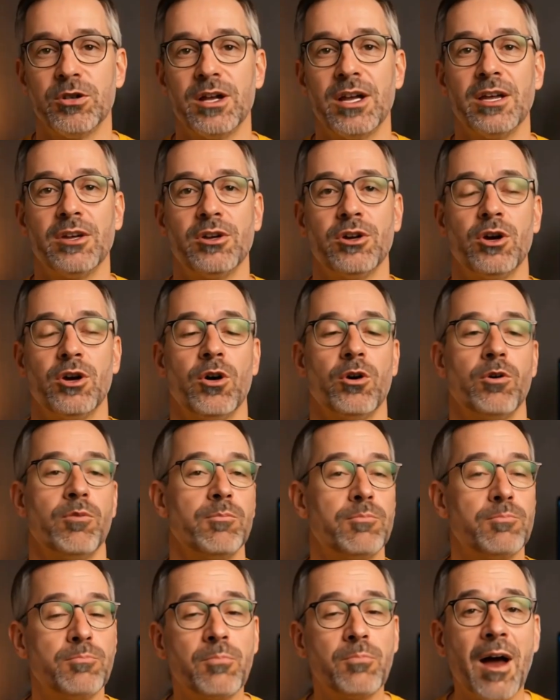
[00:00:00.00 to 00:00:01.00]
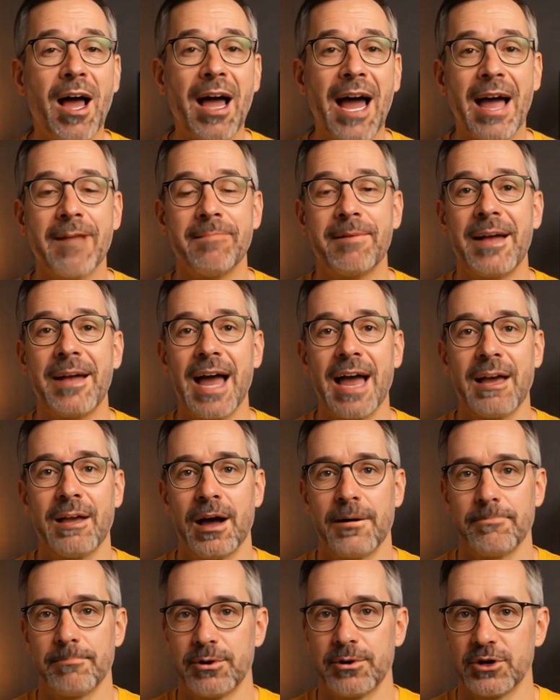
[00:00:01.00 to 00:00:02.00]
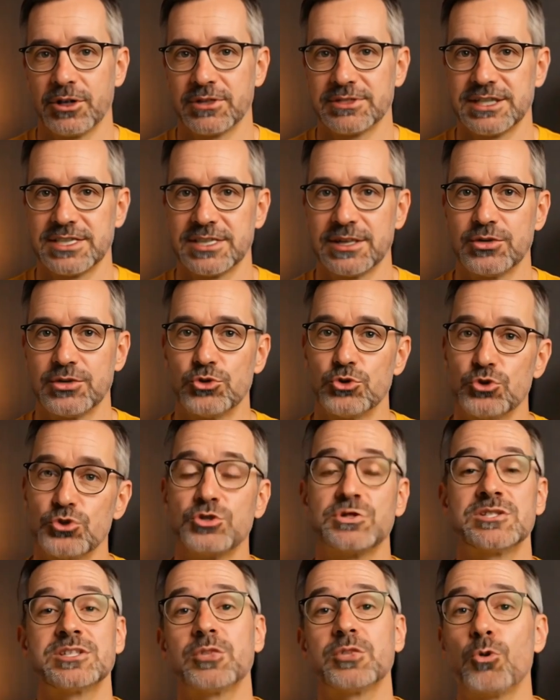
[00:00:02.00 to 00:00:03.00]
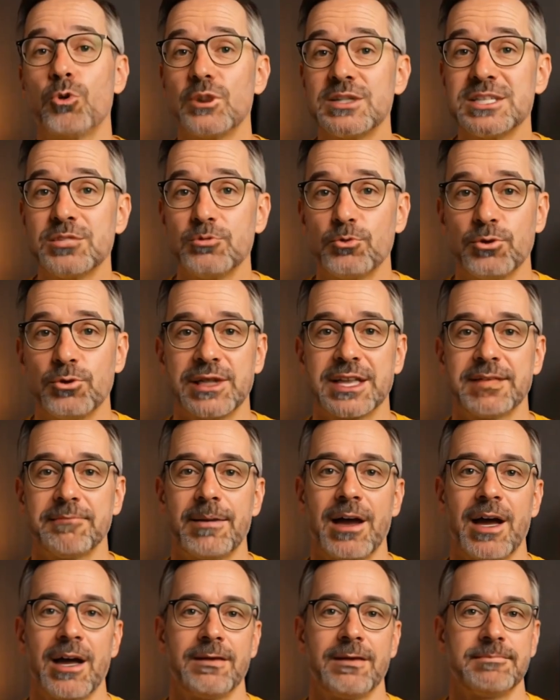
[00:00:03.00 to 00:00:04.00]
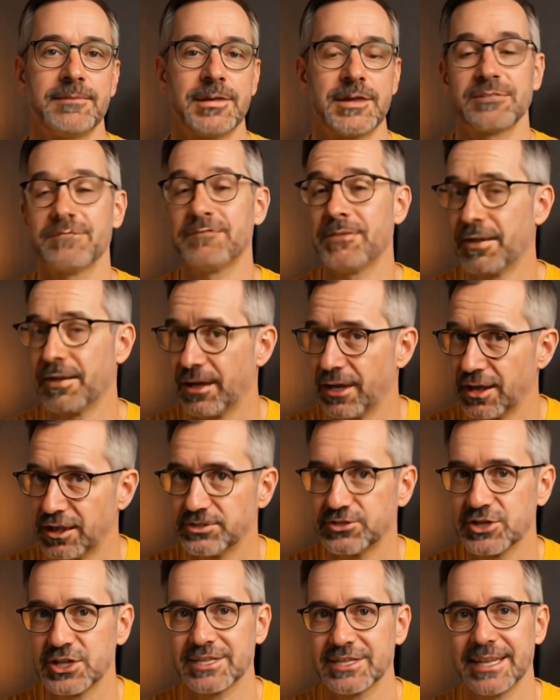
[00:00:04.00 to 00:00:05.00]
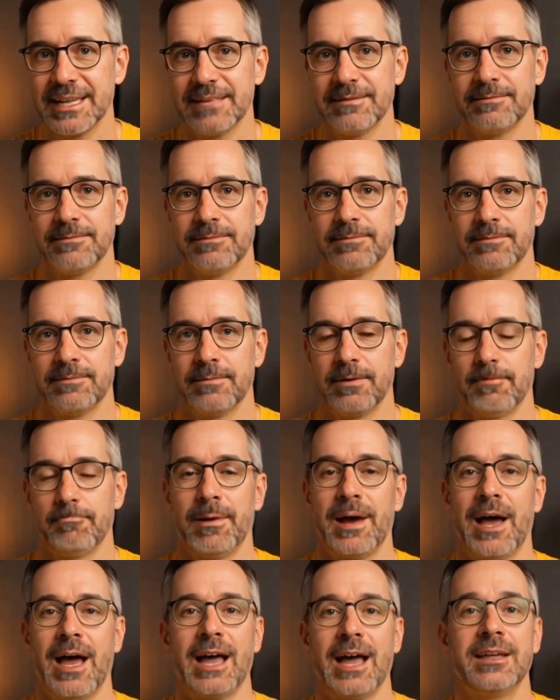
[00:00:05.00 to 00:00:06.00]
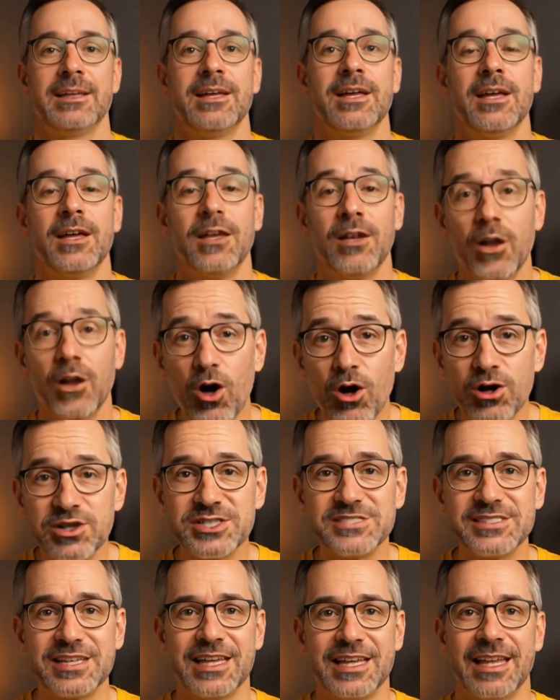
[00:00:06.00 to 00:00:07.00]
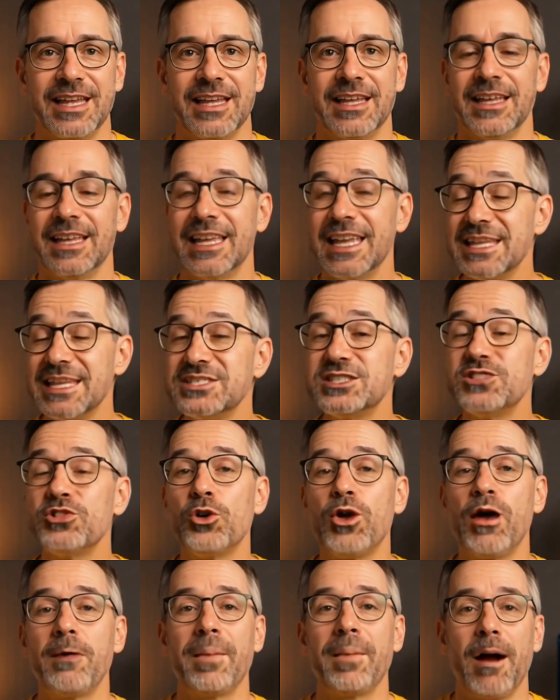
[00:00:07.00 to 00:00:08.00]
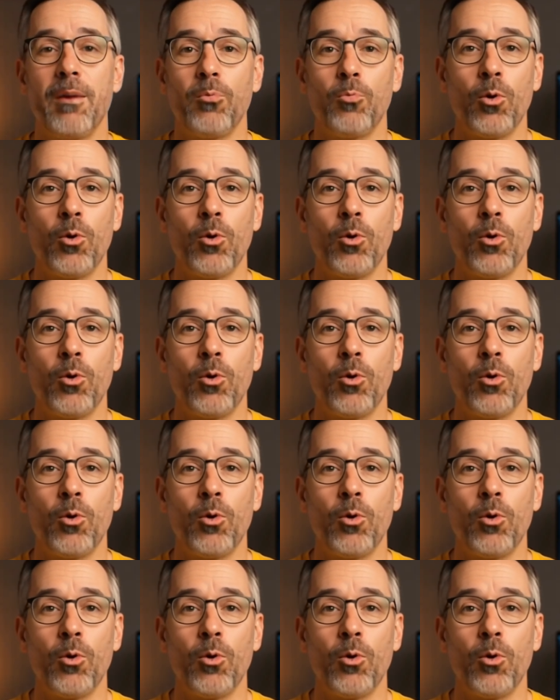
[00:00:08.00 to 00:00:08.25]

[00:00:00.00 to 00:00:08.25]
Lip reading: there you go, 5 AI productivity tools in 2025 that feel like cheating, but aren't. Honestly, it's not about